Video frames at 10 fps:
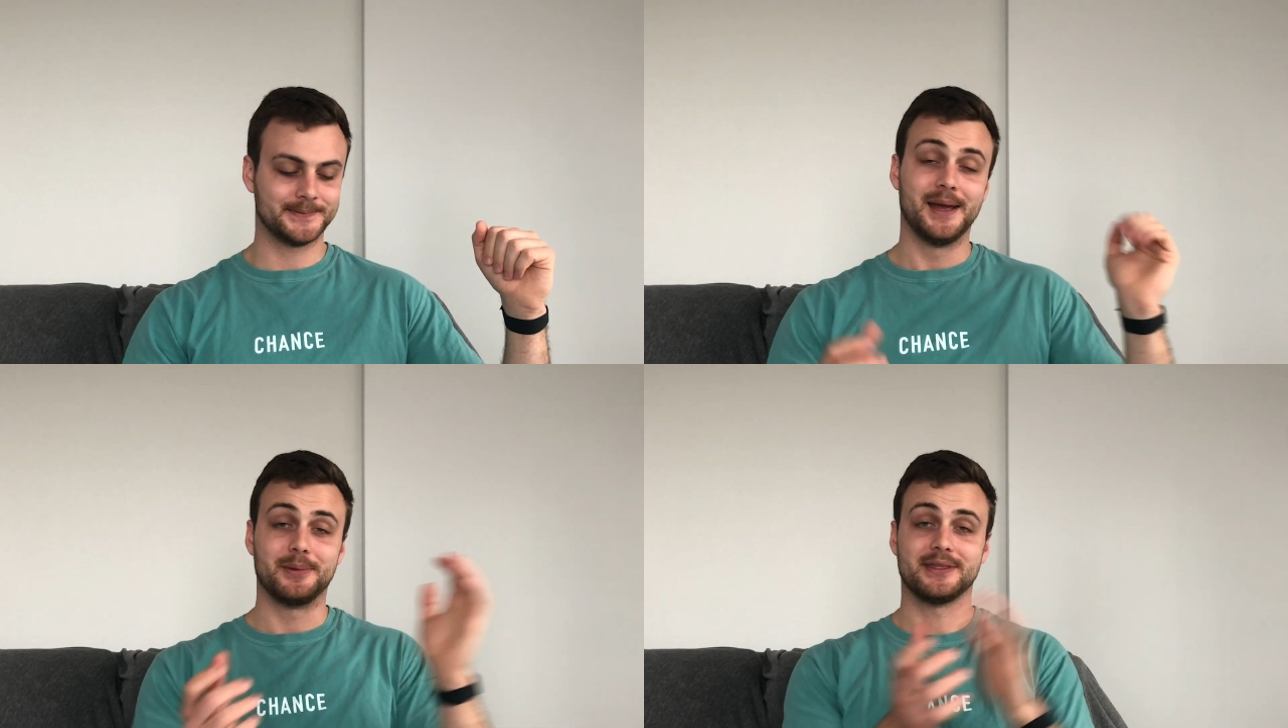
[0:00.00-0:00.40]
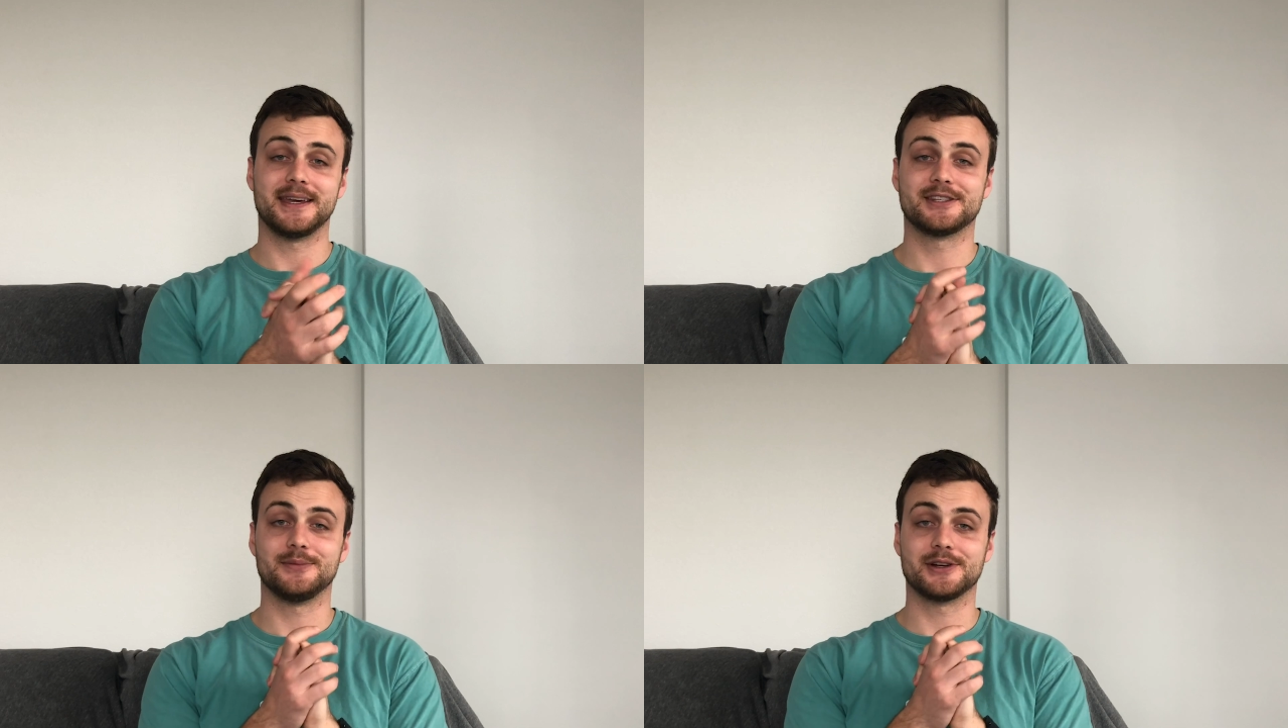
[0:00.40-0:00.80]
But
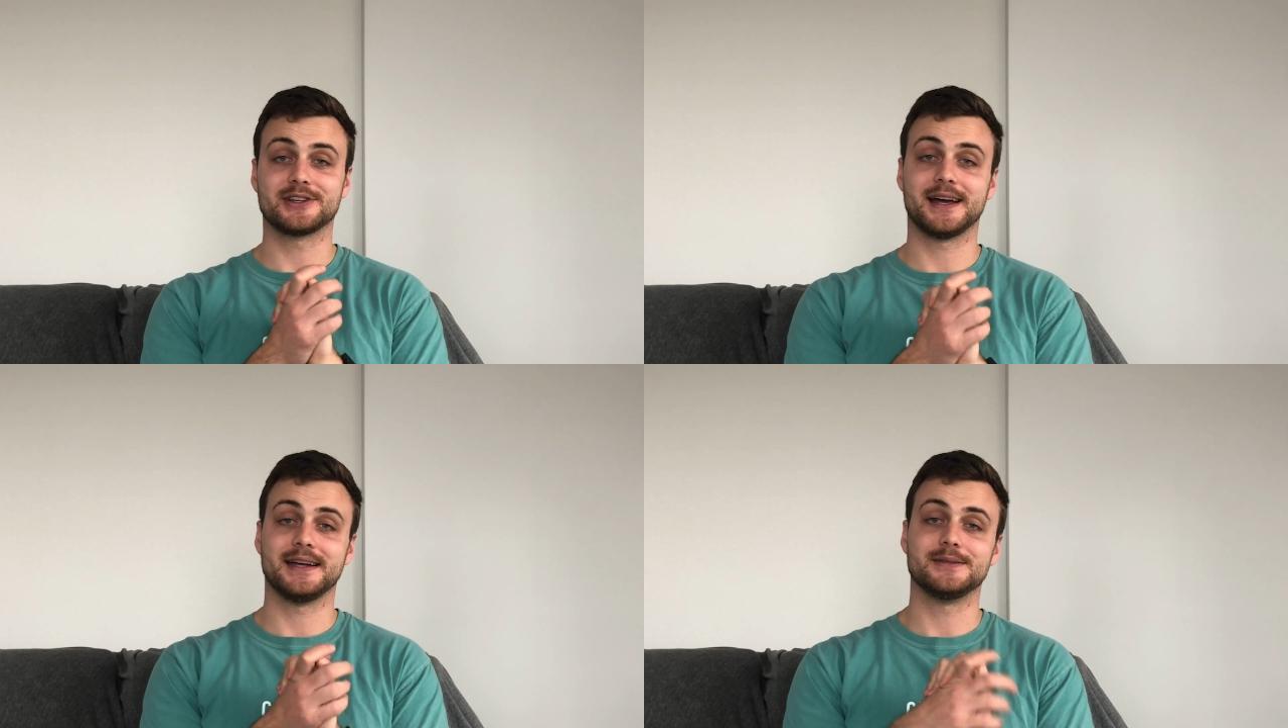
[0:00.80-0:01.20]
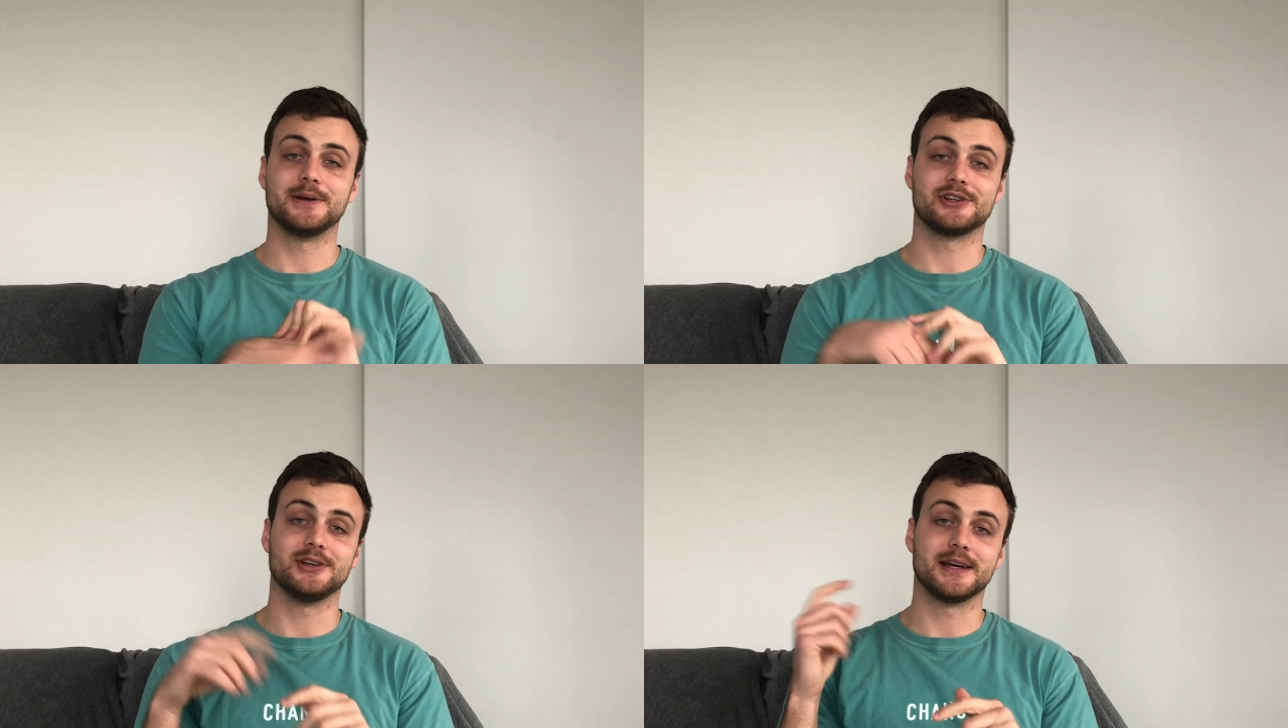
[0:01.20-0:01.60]
thanks so much, guys. Make
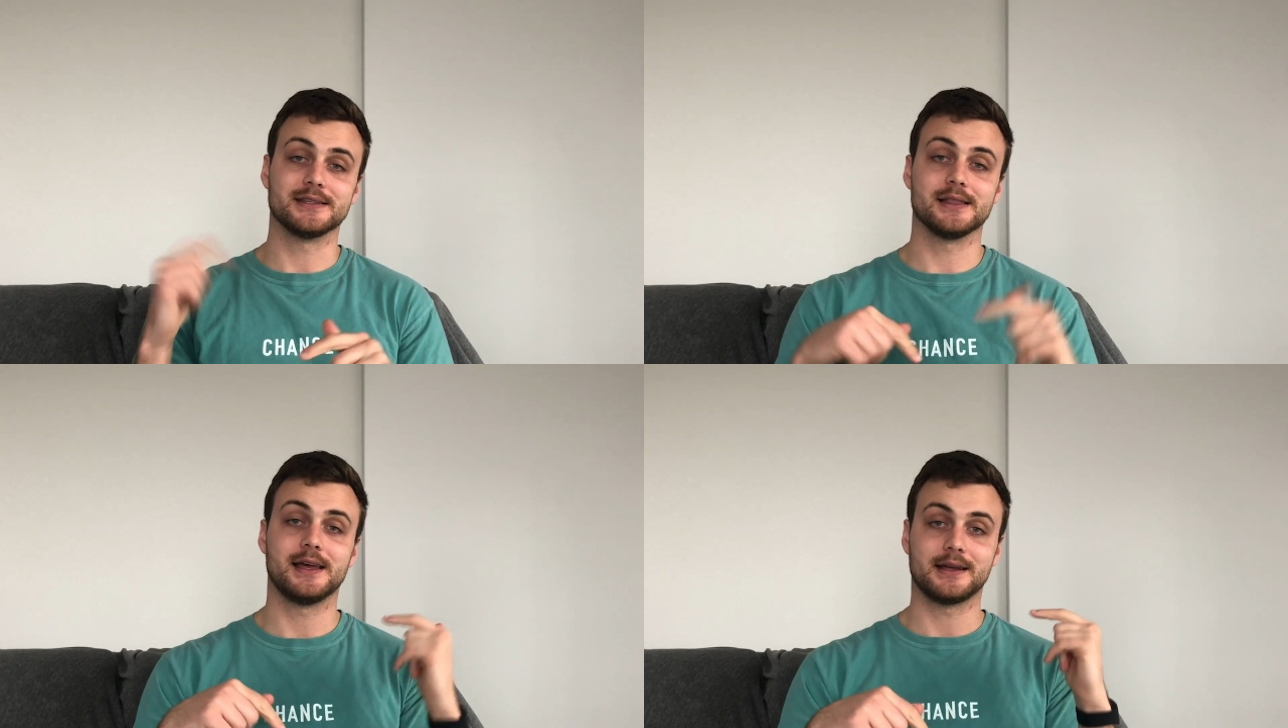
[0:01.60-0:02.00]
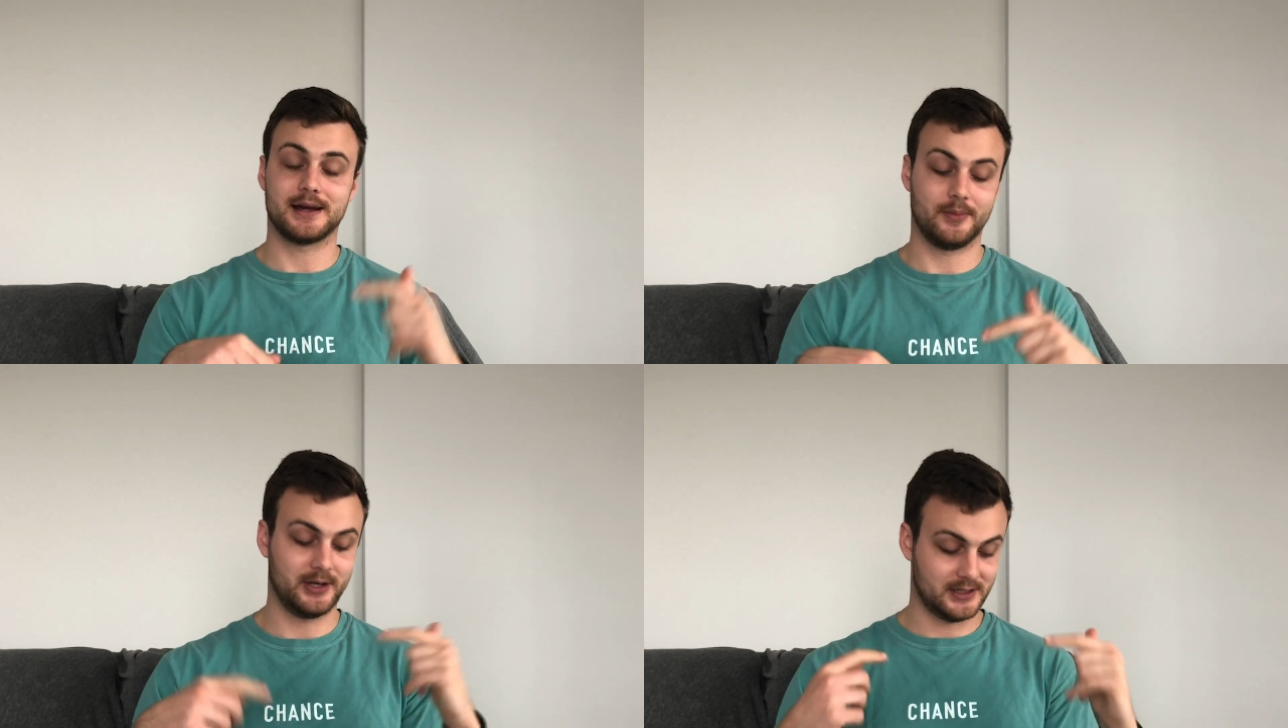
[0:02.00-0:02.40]
sure you guys like,
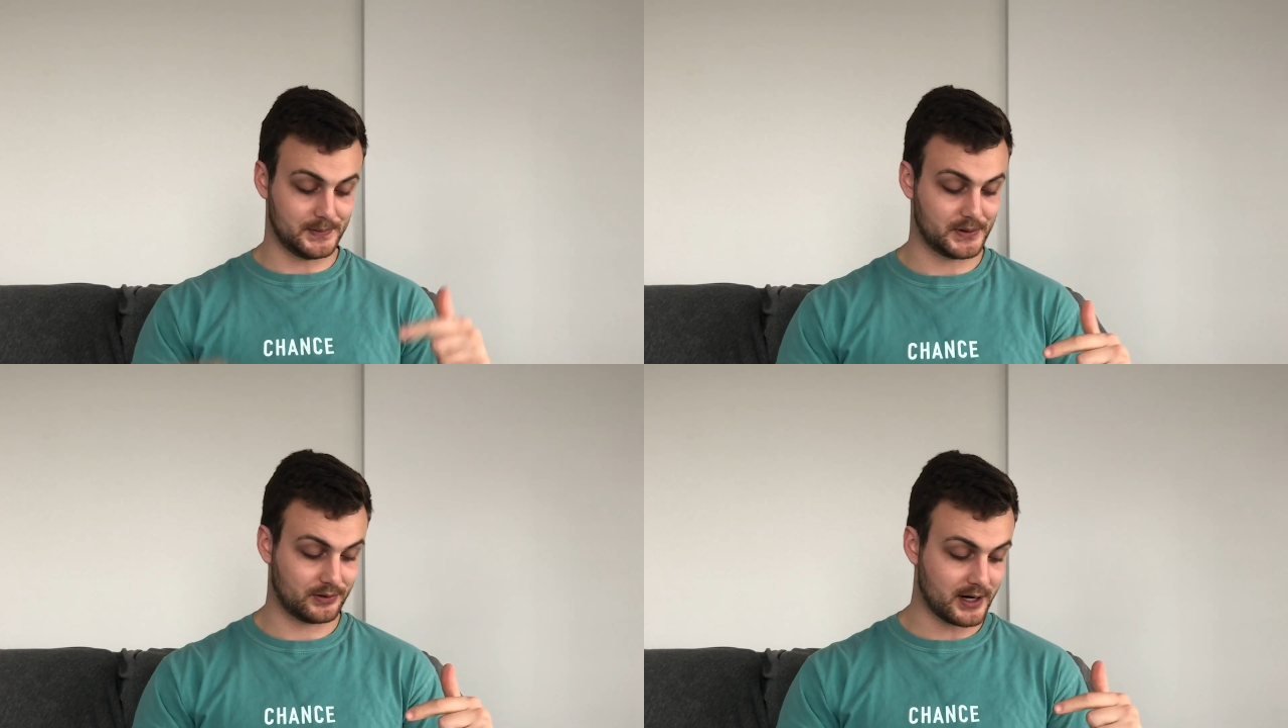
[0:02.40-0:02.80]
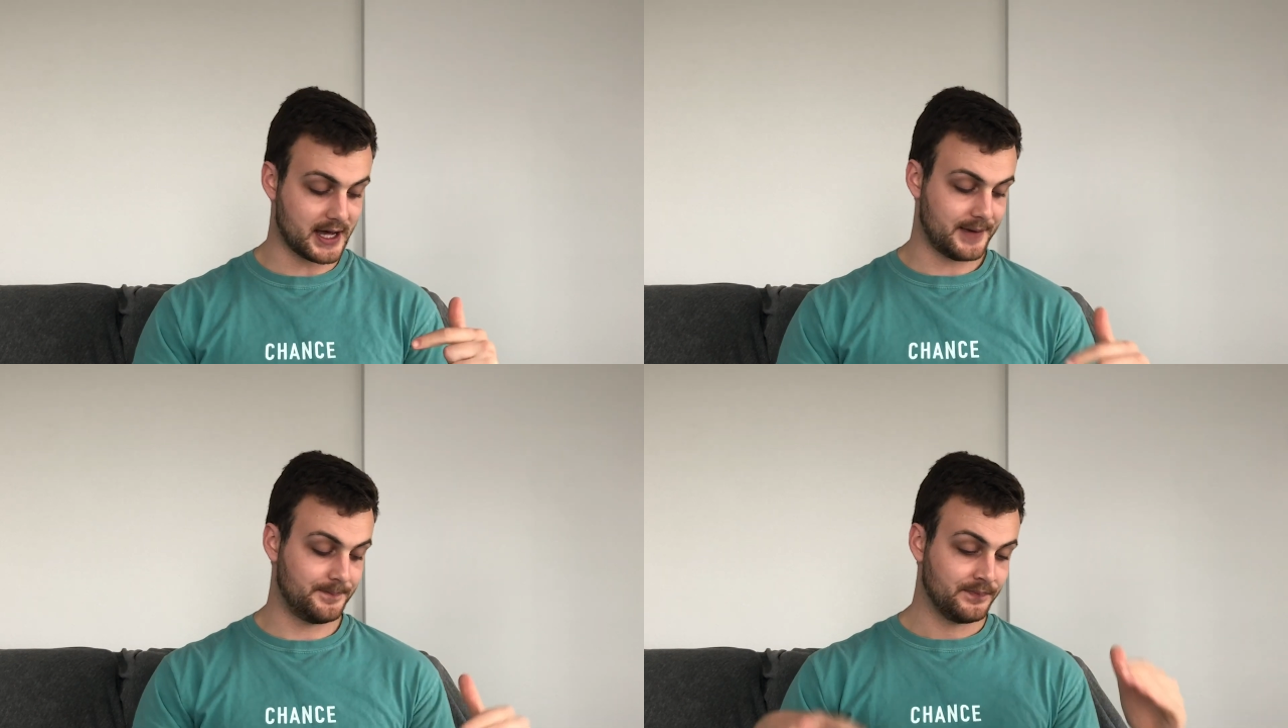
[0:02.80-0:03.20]
comment, and
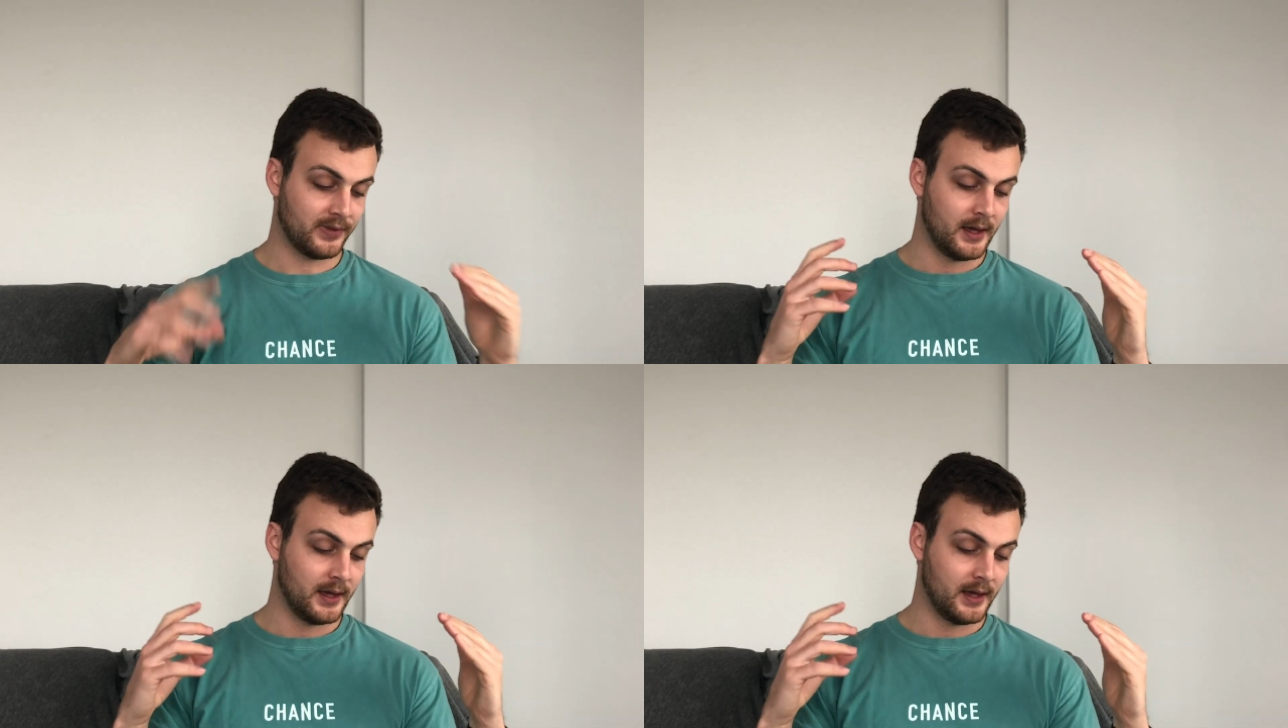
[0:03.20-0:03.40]
subscribe.